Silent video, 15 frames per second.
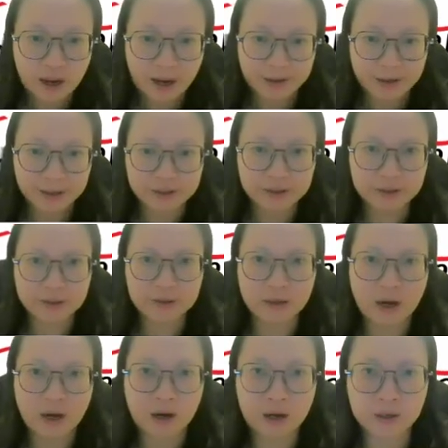And then
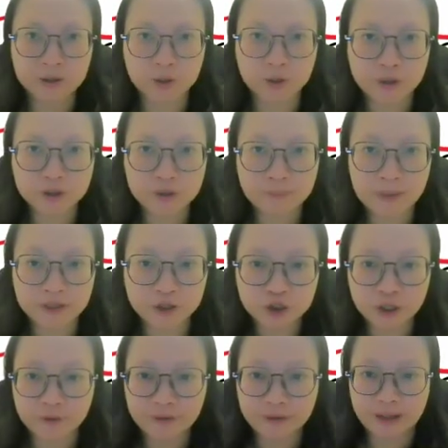the question
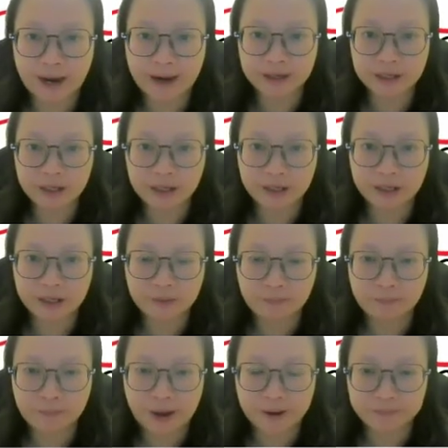mentioned that it
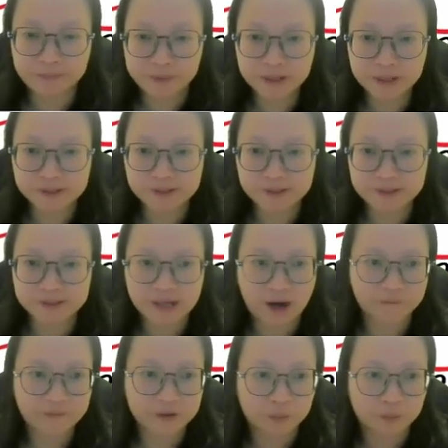embeds
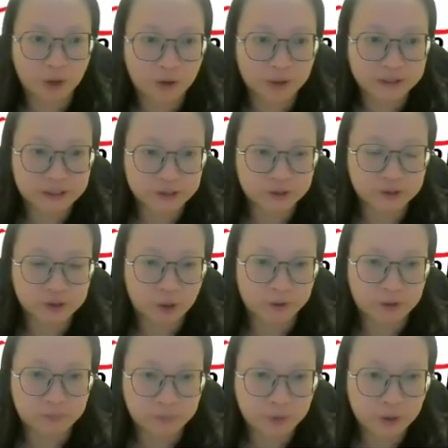itself in the block and does
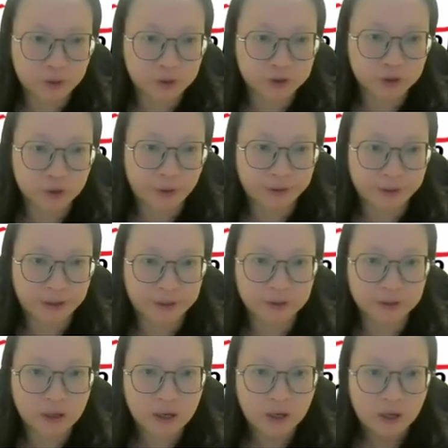not emerge. And
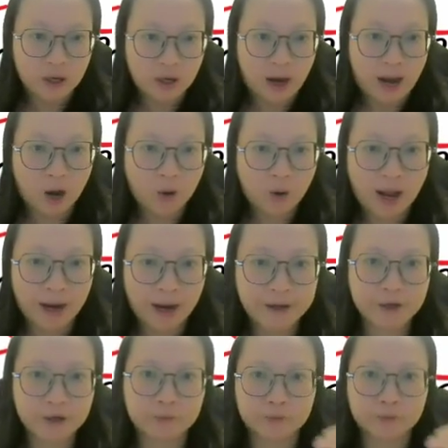then how high it